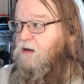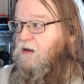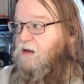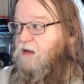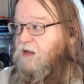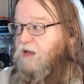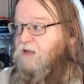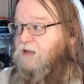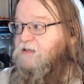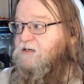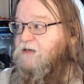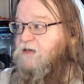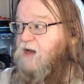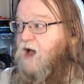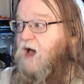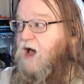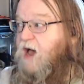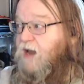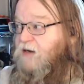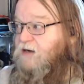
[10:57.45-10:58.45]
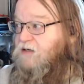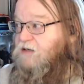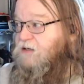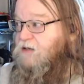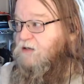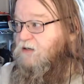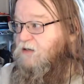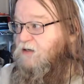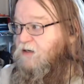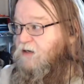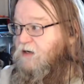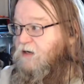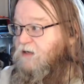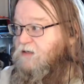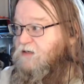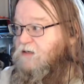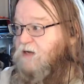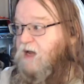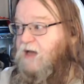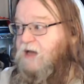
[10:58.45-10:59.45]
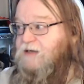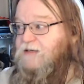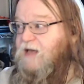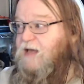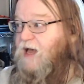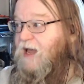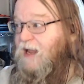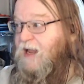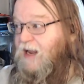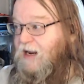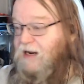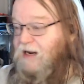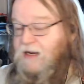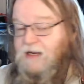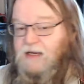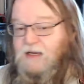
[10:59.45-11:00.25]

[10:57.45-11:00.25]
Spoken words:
It's not. It's not dying.